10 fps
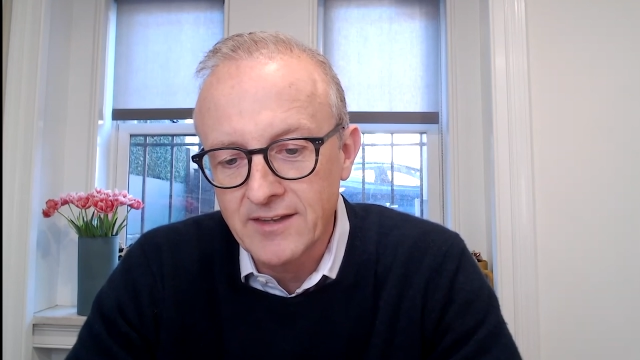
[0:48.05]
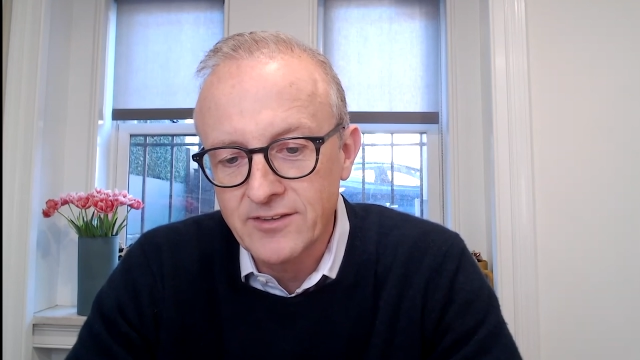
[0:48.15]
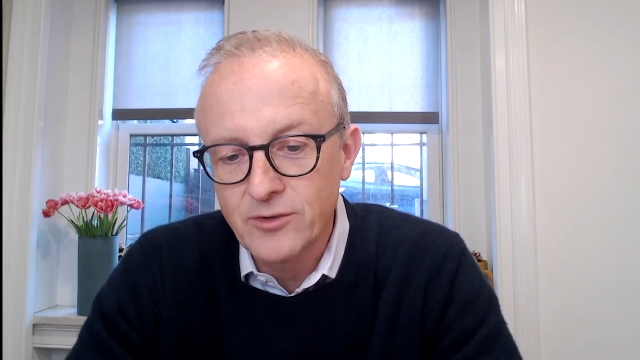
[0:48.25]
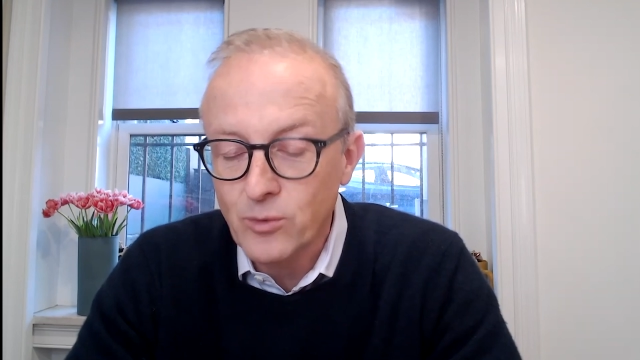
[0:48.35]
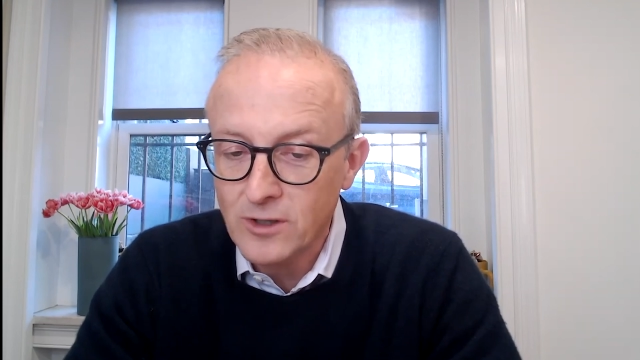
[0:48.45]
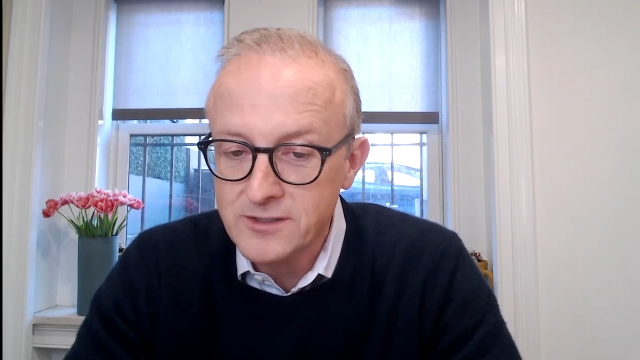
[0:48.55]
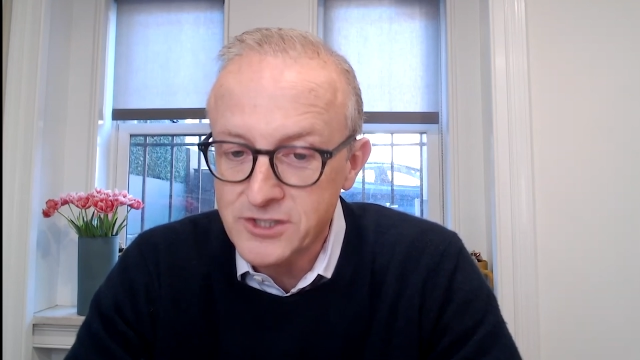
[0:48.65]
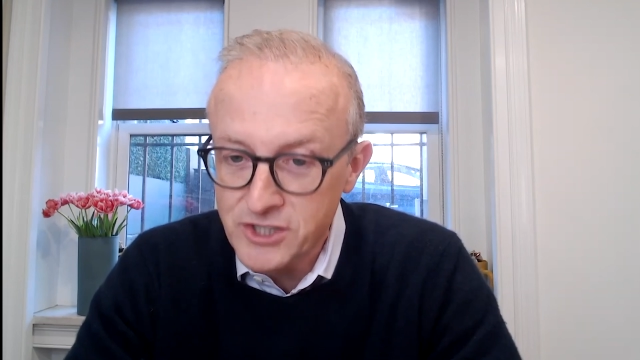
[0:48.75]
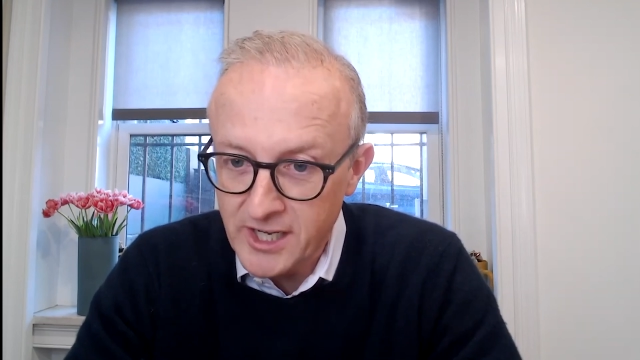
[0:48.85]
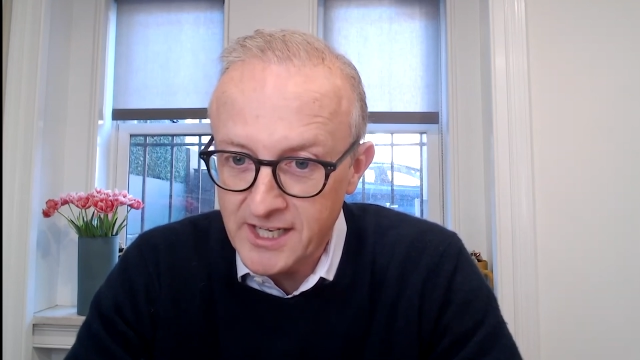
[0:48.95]
the world has
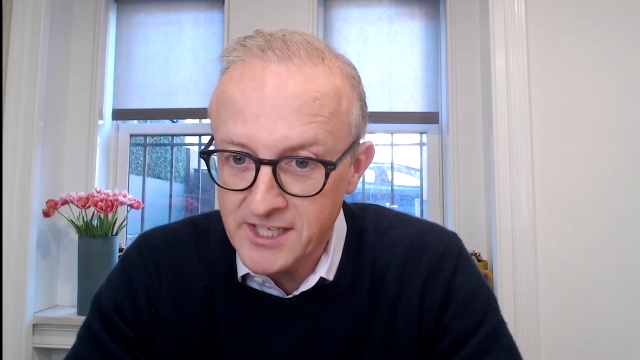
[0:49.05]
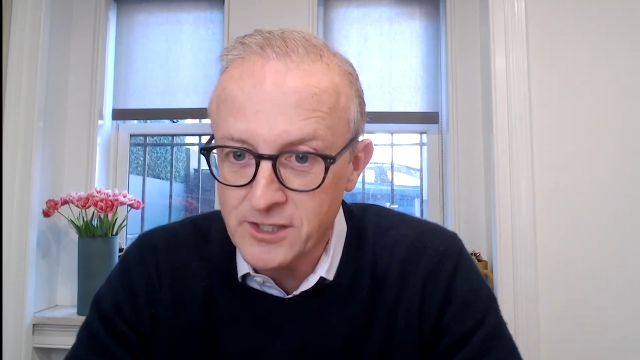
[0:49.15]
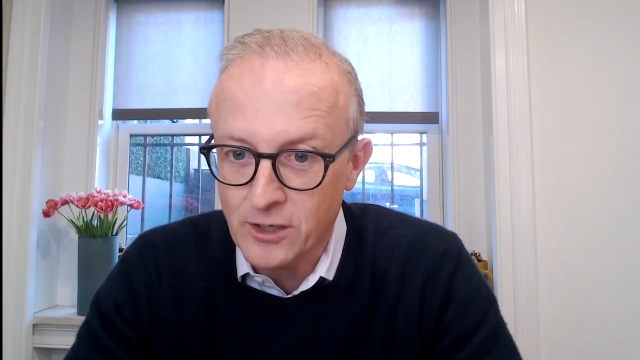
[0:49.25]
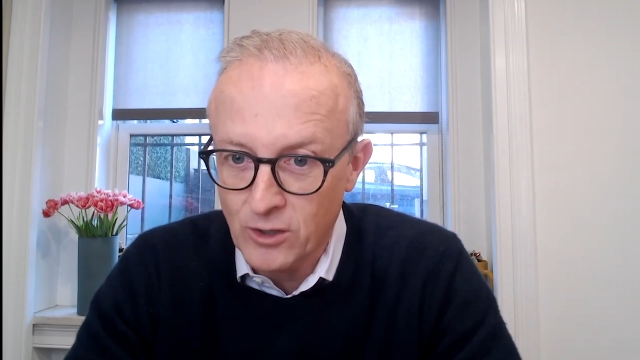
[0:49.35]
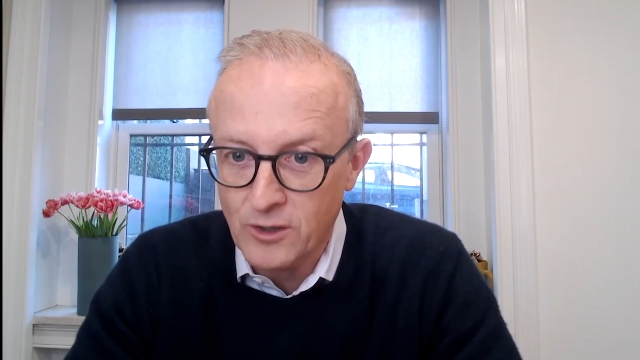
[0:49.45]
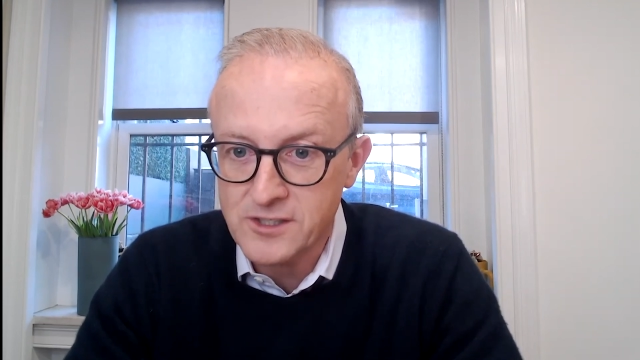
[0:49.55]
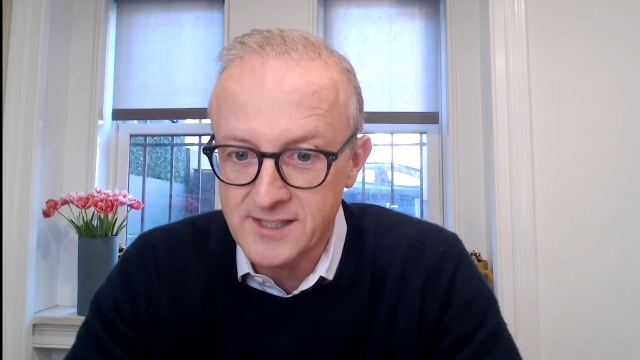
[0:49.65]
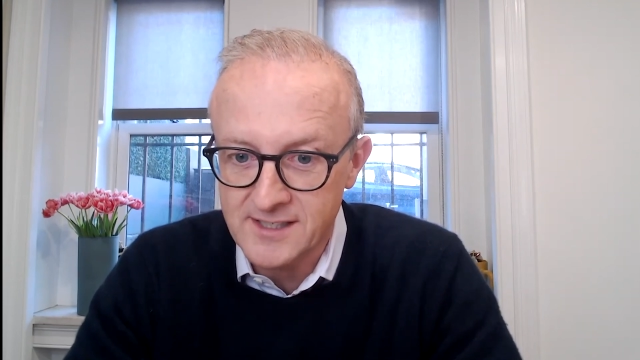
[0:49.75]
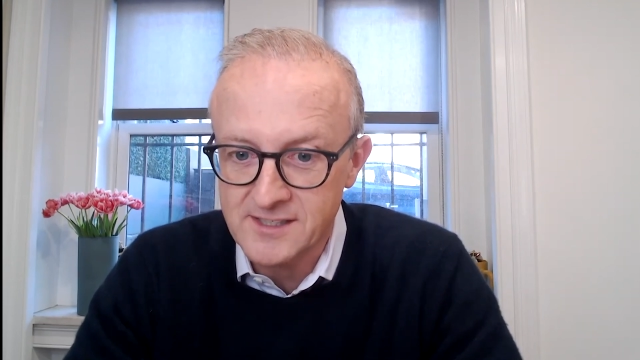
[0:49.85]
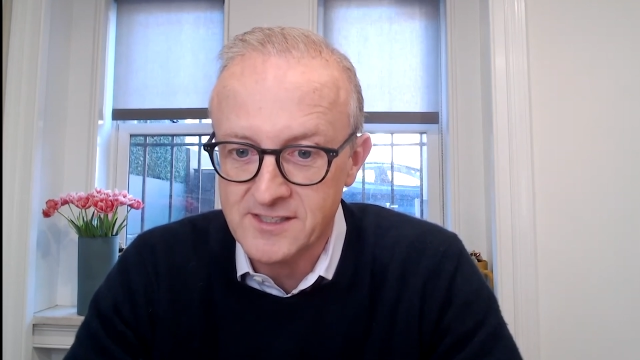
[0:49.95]
changed a lot
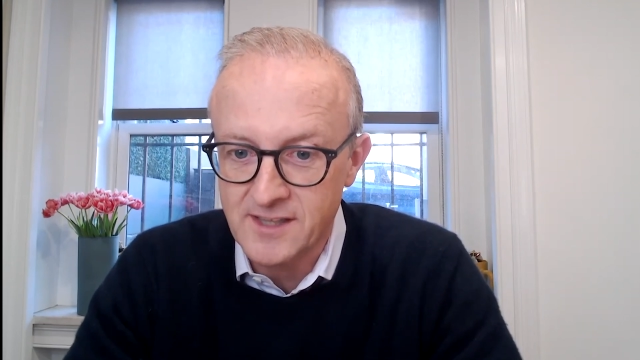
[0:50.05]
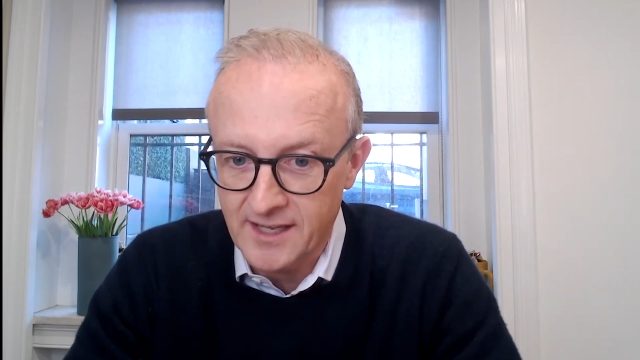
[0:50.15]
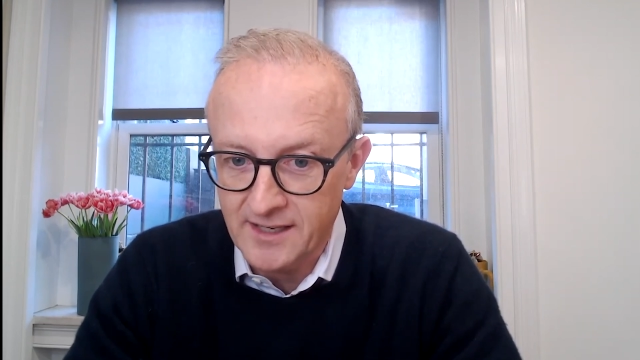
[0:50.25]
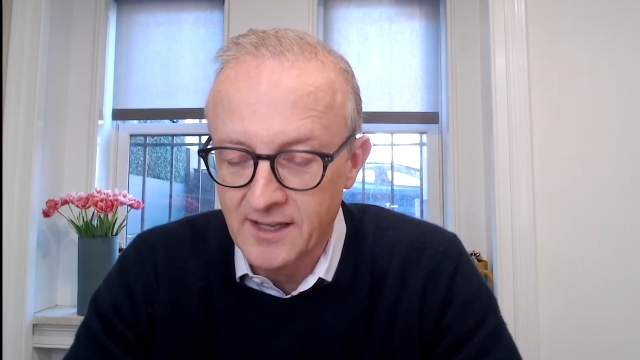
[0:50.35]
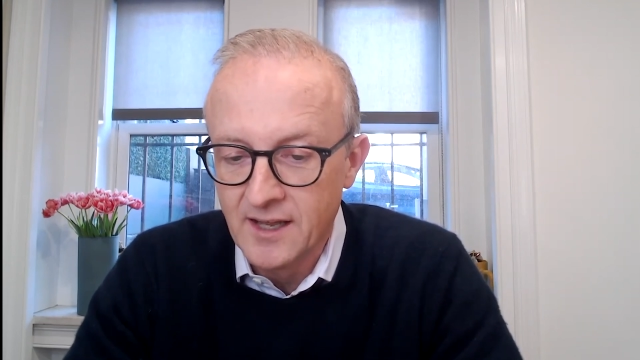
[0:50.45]
since then.